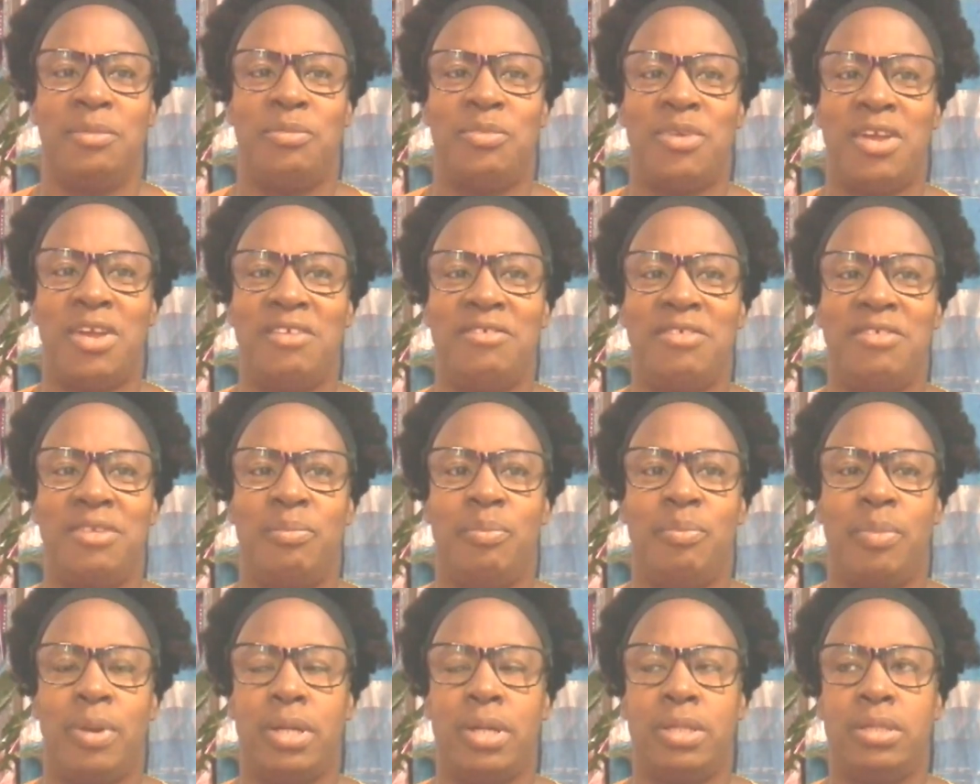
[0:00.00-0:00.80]

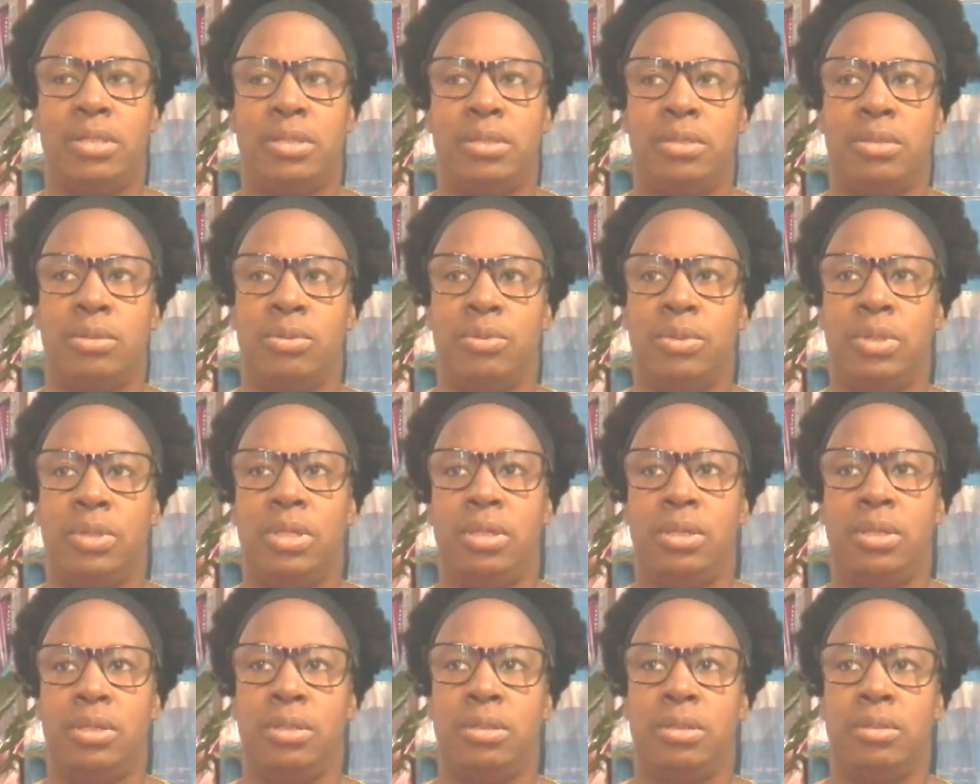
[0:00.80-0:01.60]
private parts
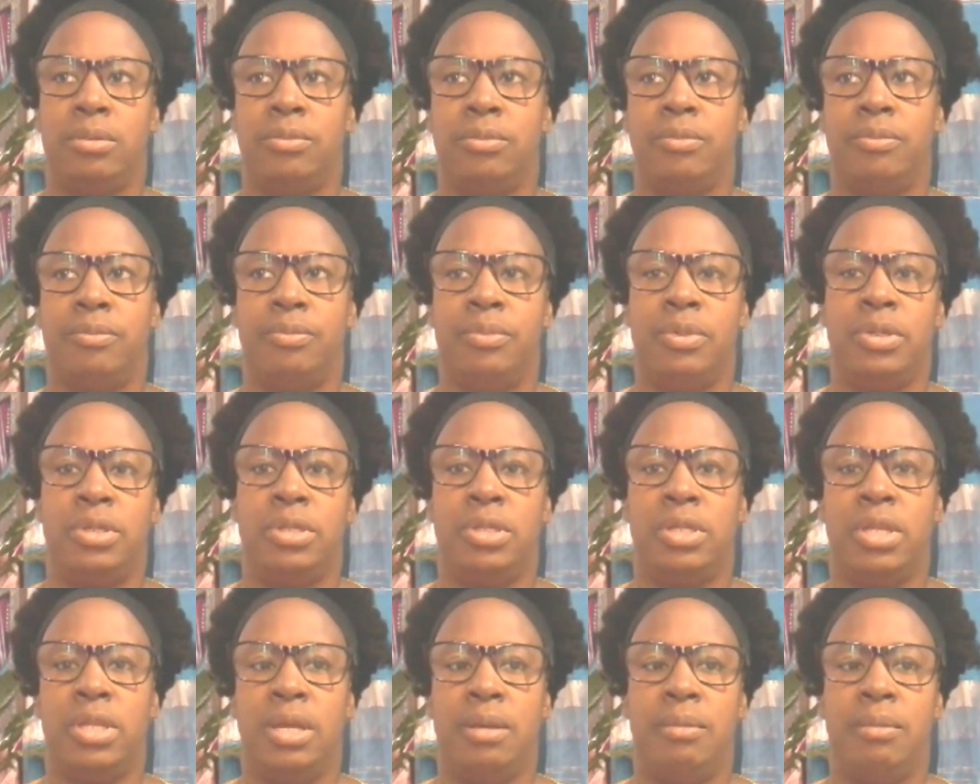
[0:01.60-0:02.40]
will
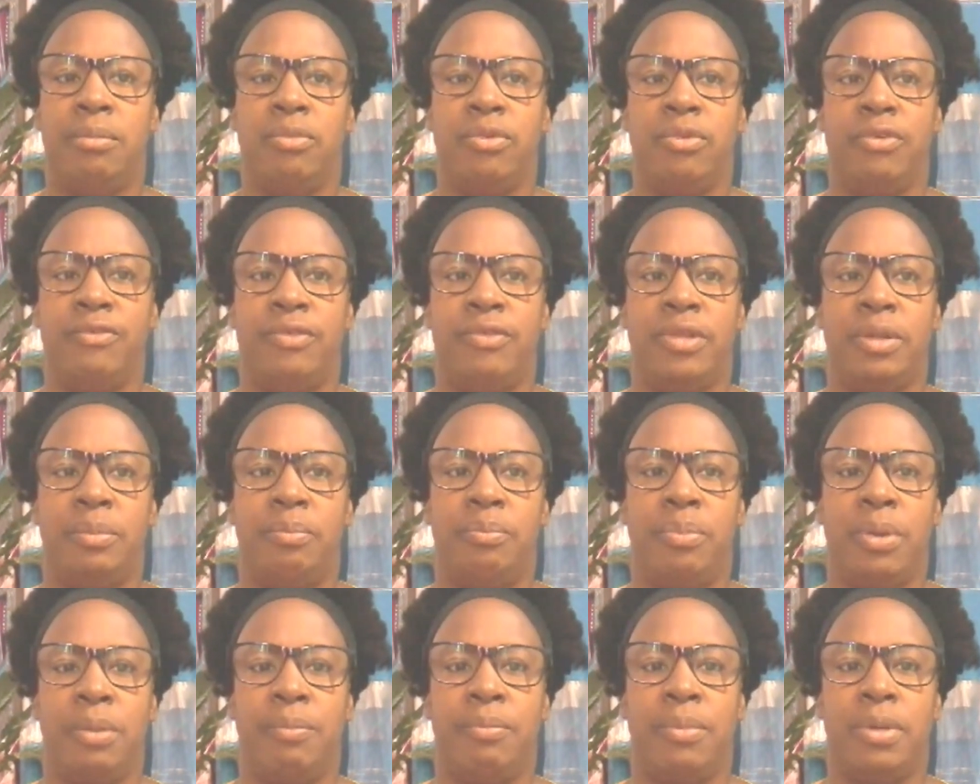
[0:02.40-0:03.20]
burn them with the
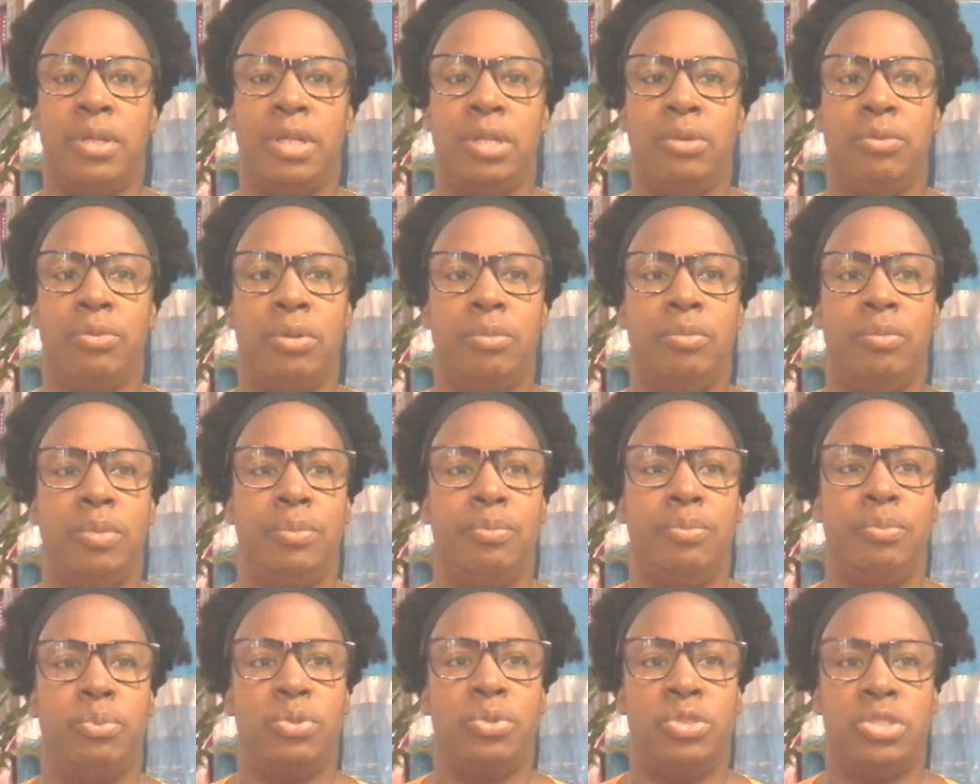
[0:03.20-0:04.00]
pepper they will be
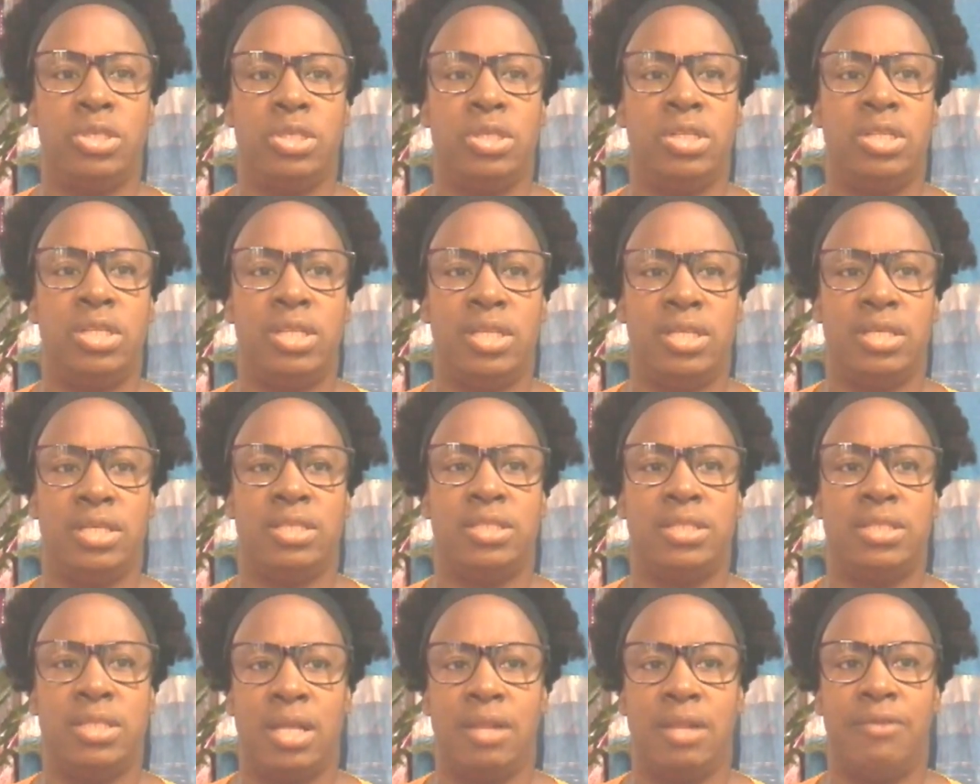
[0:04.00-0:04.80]
putting in
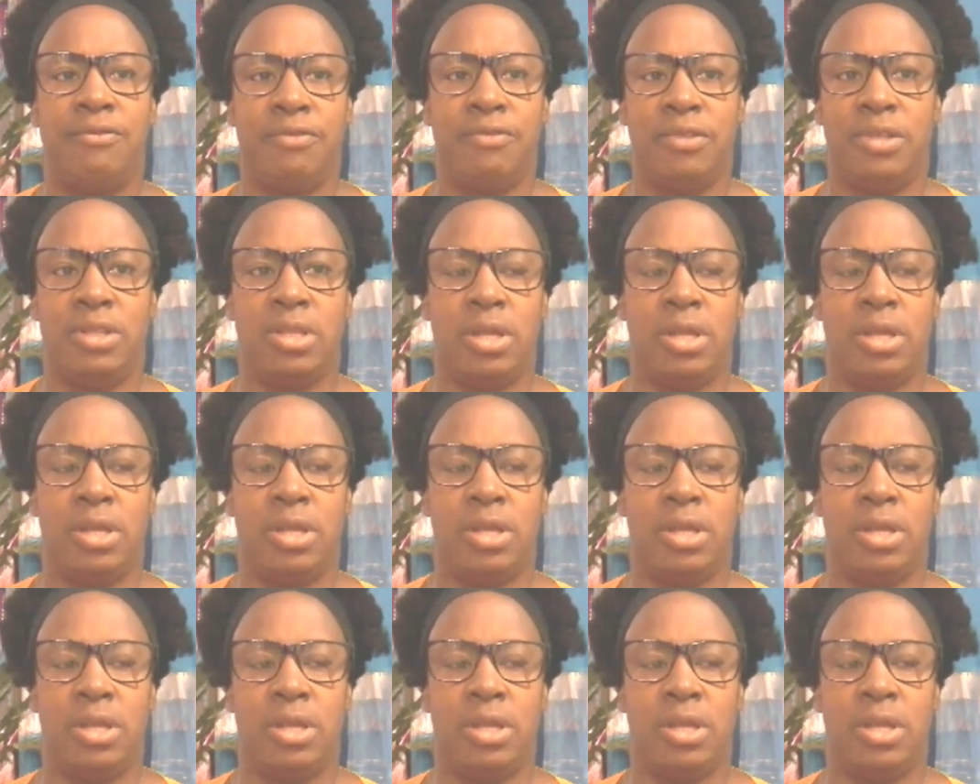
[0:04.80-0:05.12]
themselves.